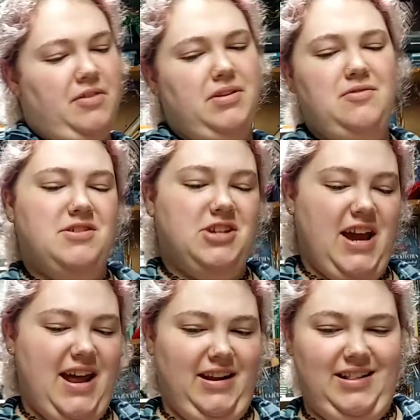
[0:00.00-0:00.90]
I really wish
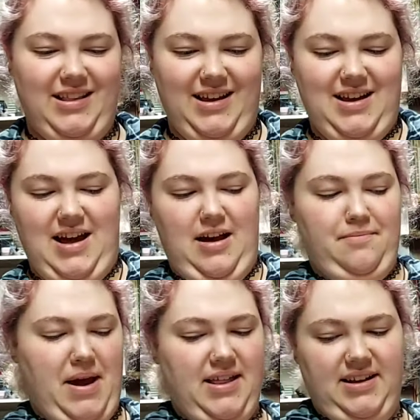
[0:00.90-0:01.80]
I had a cle
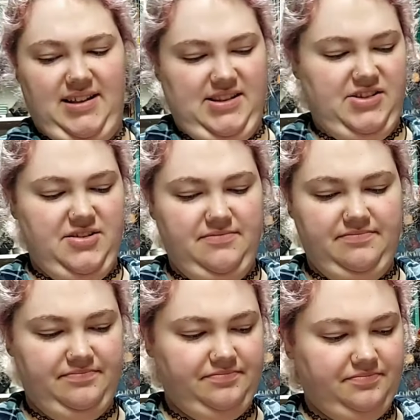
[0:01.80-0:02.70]
uh, palate cleanser,
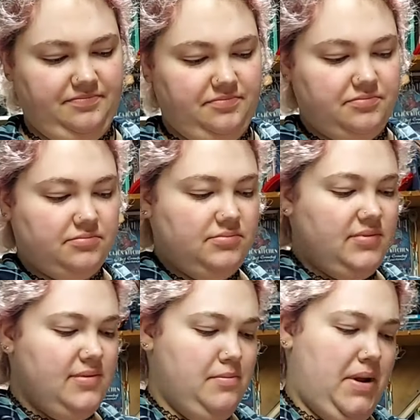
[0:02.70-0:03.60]

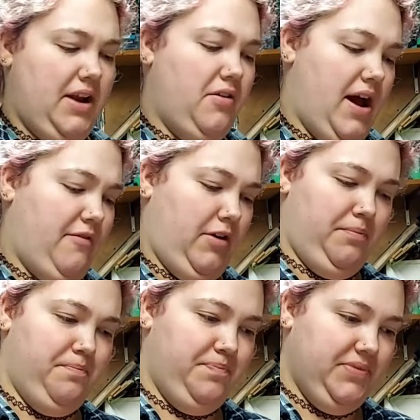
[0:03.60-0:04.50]
but I don't have one.